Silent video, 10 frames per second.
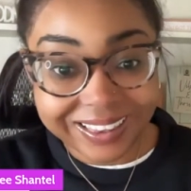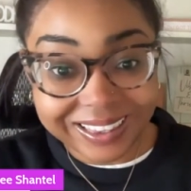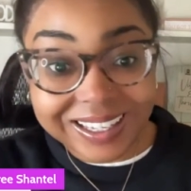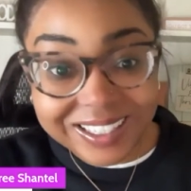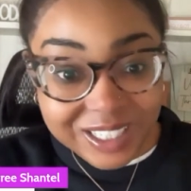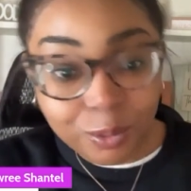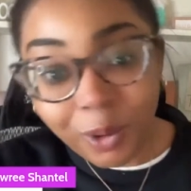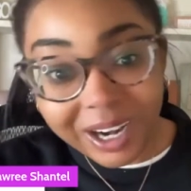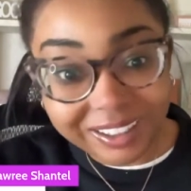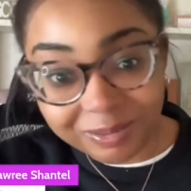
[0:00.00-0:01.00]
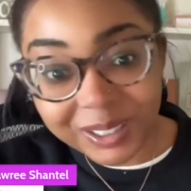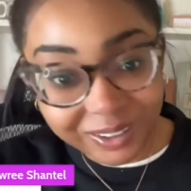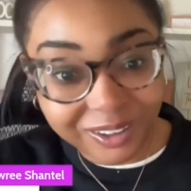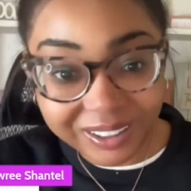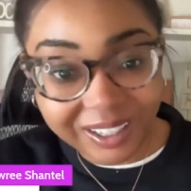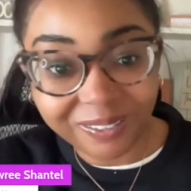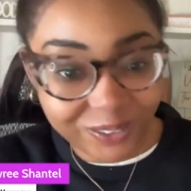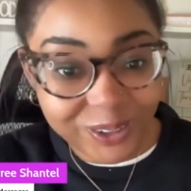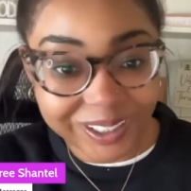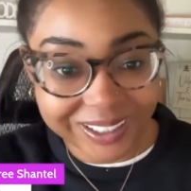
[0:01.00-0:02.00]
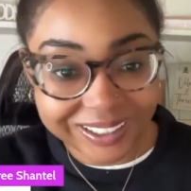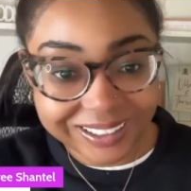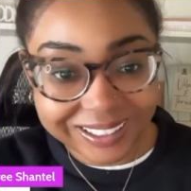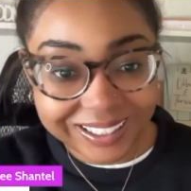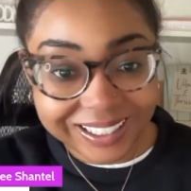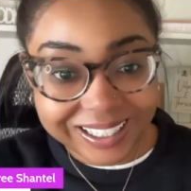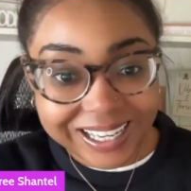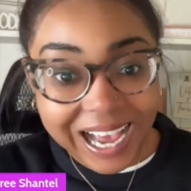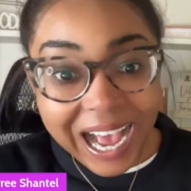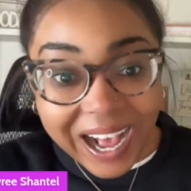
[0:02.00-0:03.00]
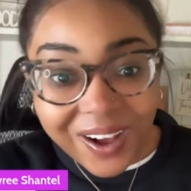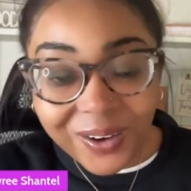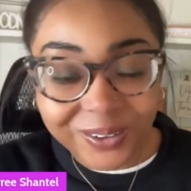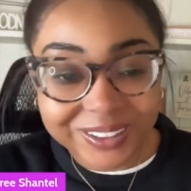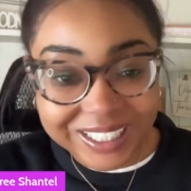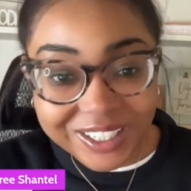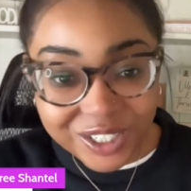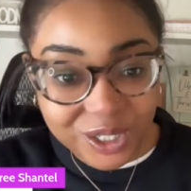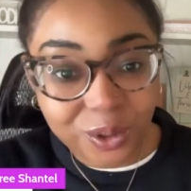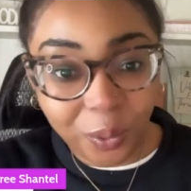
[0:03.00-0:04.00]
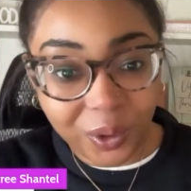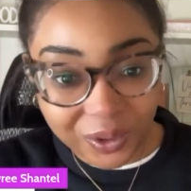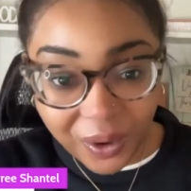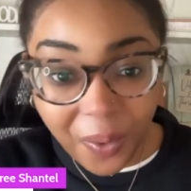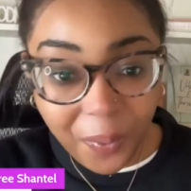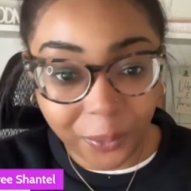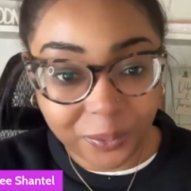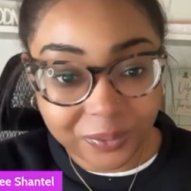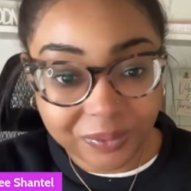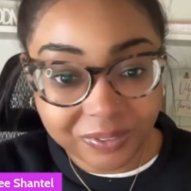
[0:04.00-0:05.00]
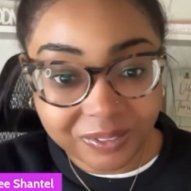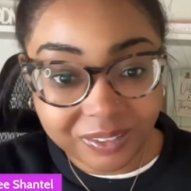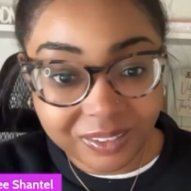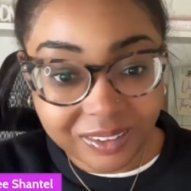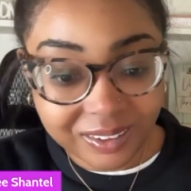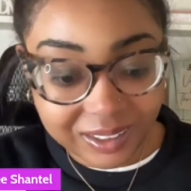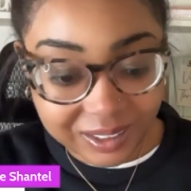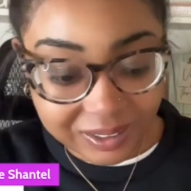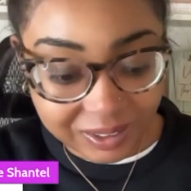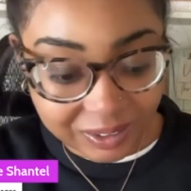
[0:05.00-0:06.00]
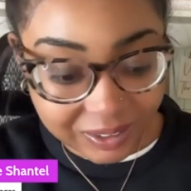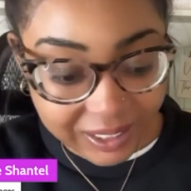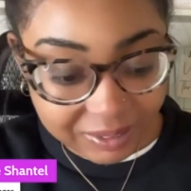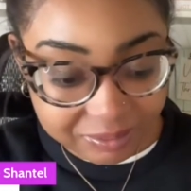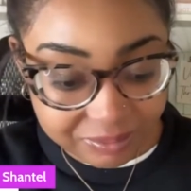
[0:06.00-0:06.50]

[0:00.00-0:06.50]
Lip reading: This is what I've been looking for. How did you know? Right?